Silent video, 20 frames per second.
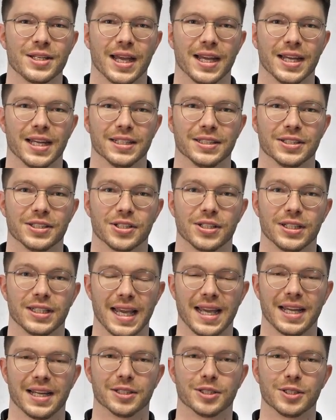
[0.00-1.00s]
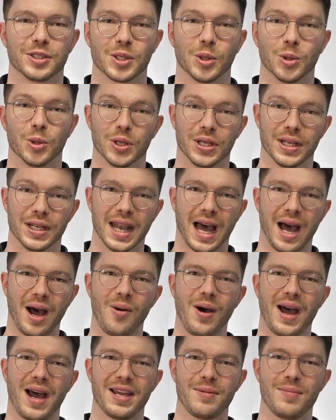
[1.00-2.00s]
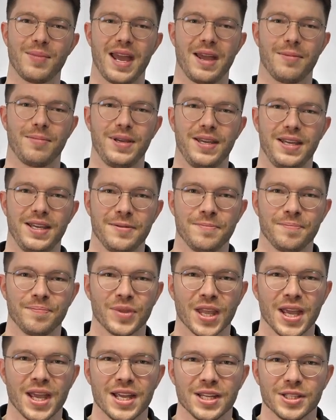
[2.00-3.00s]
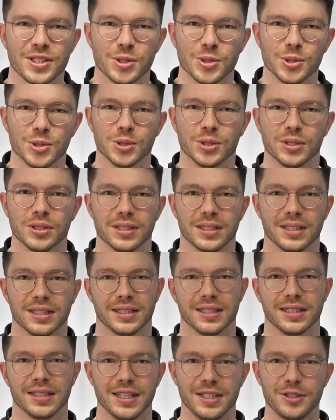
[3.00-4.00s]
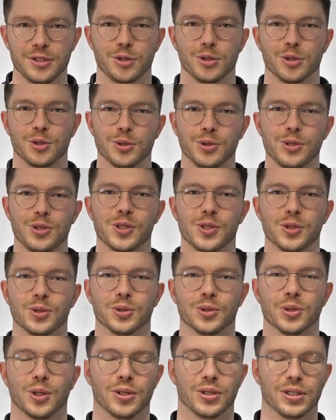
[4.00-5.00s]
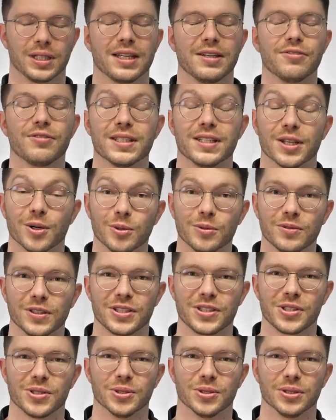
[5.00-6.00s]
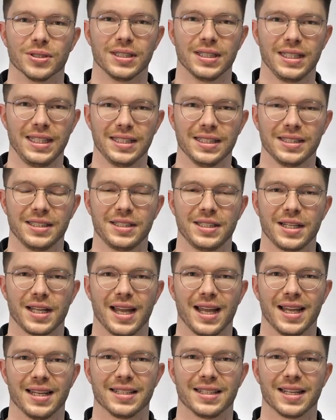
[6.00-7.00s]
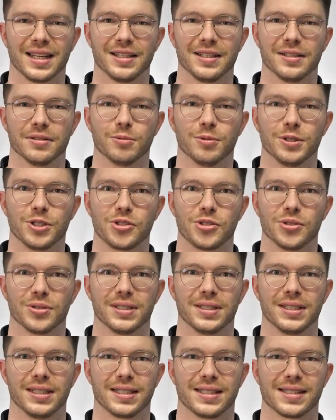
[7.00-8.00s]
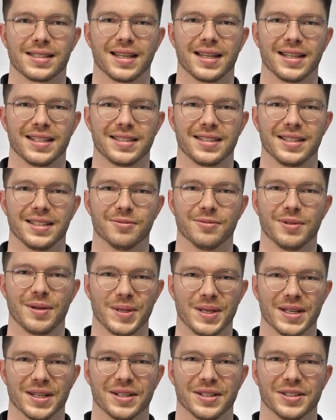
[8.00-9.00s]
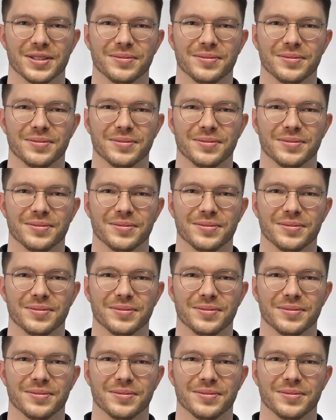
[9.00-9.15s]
And yeah, so now I'm happy to introduce or give it over to Niall, and I wish you an exciting webinar.